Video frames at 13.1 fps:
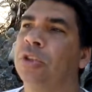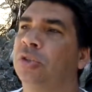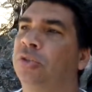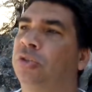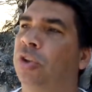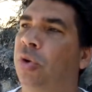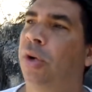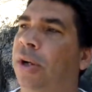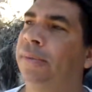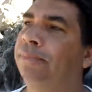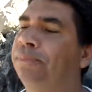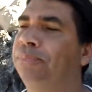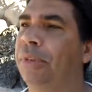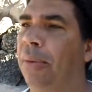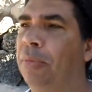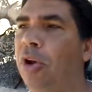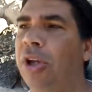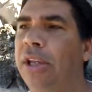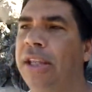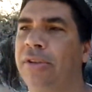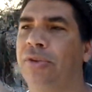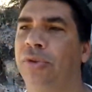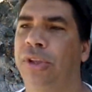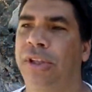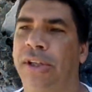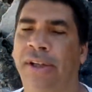So I'm looking into
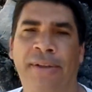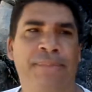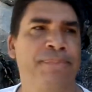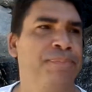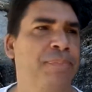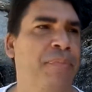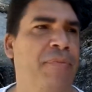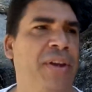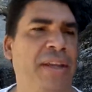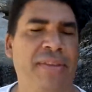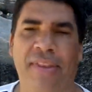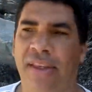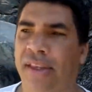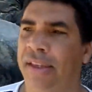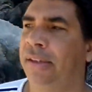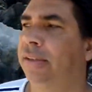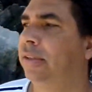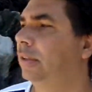the Vic thing.